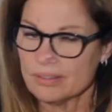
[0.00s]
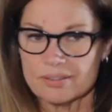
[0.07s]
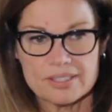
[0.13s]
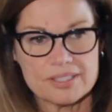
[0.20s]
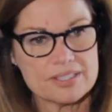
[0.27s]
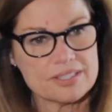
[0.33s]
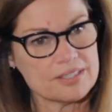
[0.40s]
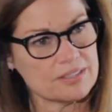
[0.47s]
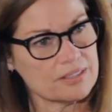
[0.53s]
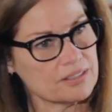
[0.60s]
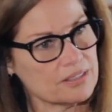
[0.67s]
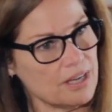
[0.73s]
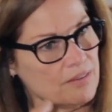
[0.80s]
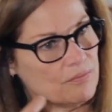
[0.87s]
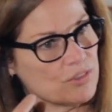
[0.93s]
These
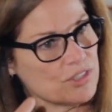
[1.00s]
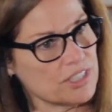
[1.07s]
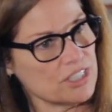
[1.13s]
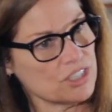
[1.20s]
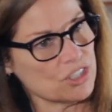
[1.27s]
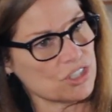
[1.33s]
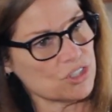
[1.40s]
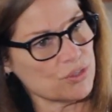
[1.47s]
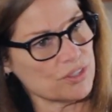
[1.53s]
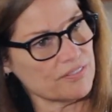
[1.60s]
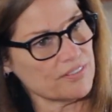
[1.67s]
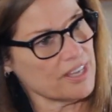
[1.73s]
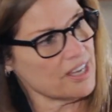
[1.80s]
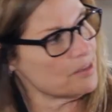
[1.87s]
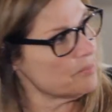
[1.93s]
conversations sort
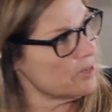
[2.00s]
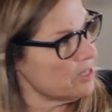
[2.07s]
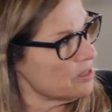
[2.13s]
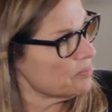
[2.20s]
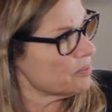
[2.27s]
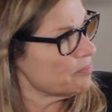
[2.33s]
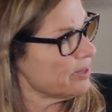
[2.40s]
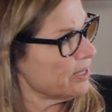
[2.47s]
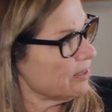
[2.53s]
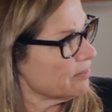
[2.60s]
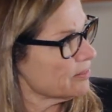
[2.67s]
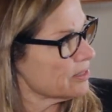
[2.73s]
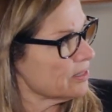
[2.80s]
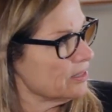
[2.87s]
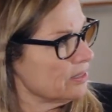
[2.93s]
of came up
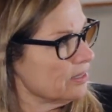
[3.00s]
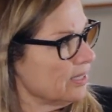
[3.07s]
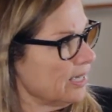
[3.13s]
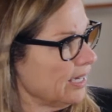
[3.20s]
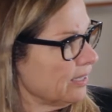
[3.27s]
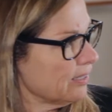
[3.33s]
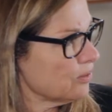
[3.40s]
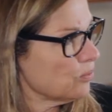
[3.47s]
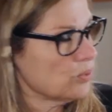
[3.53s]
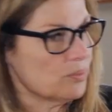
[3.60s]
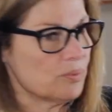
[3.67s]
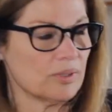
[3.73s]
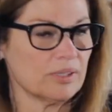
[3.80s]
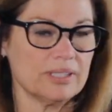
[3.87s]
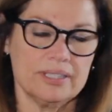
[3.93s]
about how do we
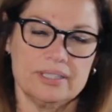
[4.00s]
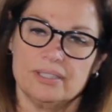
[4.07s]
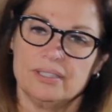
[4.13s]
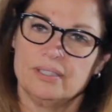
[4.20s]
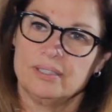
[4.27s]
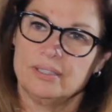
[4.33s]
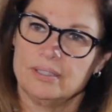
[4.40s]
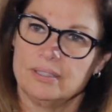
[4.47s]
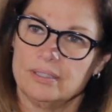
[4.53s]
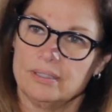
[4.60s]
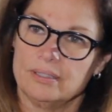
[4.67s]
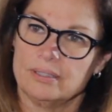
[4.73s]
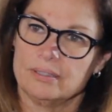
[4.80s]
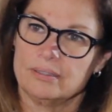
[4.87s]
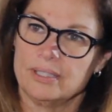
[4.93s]
really
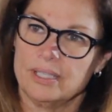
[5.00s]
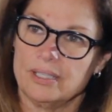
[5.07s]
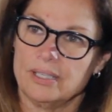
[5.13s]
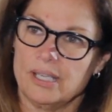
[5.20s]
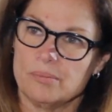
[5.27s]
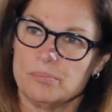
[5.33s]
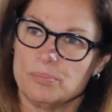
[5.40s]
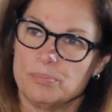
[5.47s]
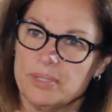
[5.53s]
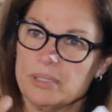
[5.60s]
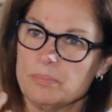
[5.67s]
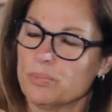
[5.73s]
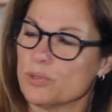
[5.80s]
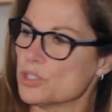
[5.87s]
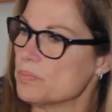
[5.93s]
get a
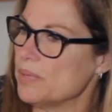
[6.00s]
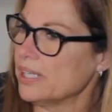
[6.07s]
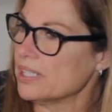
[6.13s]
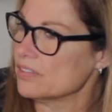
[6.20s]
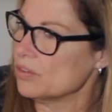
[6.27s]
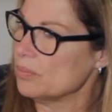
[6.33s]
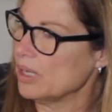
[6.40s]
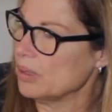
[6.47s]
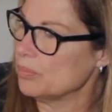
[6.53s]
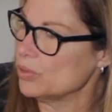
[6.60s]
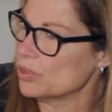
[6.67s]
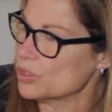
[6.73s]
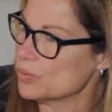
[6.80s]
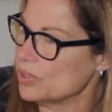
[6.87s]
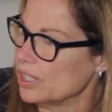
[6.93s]
big perspective about
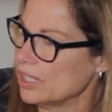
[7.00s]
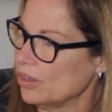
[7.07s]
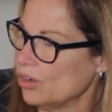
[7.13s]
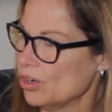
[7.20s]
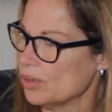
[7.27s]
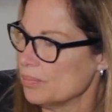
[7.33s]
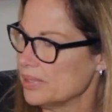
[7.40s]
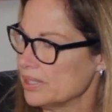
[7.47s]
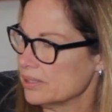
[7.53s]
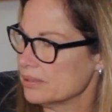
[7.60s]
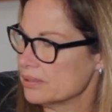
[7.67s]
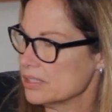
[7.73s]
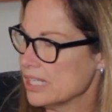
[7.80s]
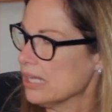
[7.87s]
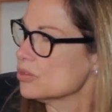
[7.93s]
books when they are a bit
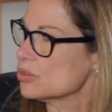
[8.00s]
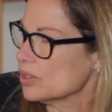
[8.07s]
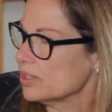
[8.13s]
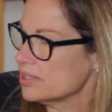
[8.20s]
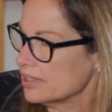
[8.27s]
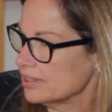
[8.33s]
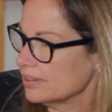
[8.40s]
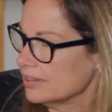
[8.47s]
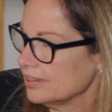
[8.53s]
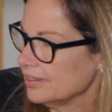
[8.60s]
downtrending.